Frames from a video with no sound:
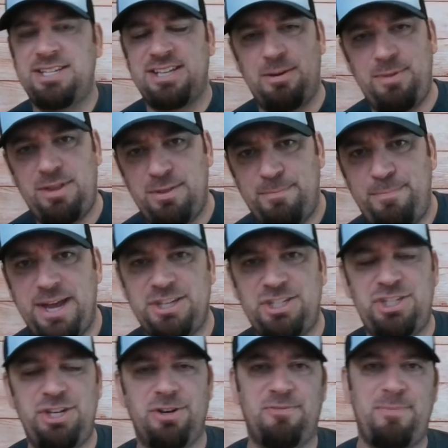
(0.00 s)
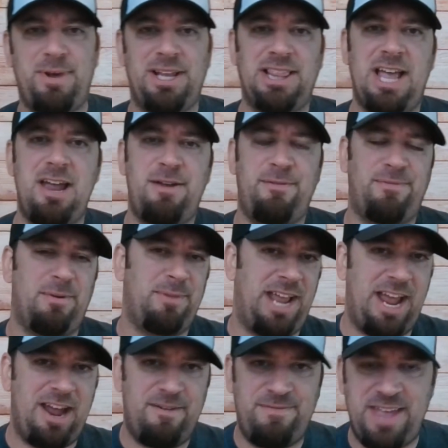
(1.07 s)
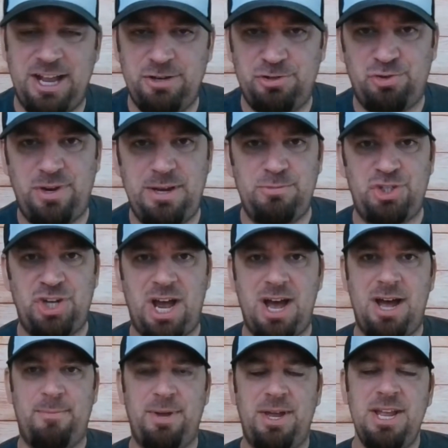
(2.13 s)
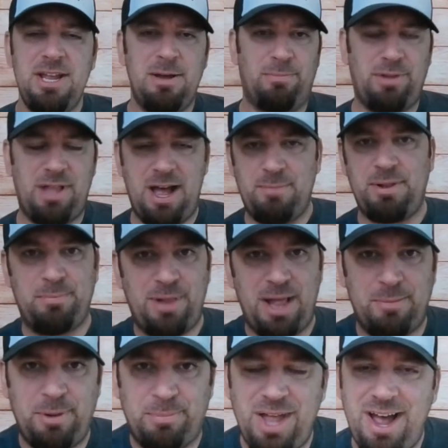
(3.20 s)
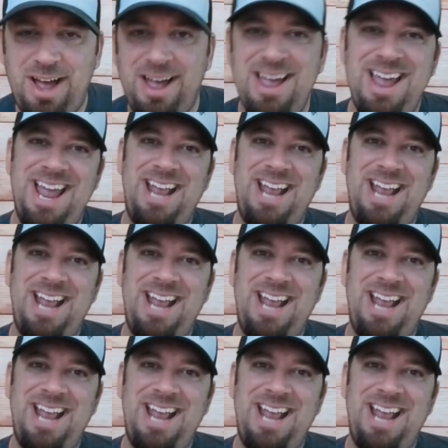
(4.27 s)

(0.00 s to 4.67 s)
It's going to be the best year of my life. I'm going to have that dream job, blah, blah, blah, blah, blah.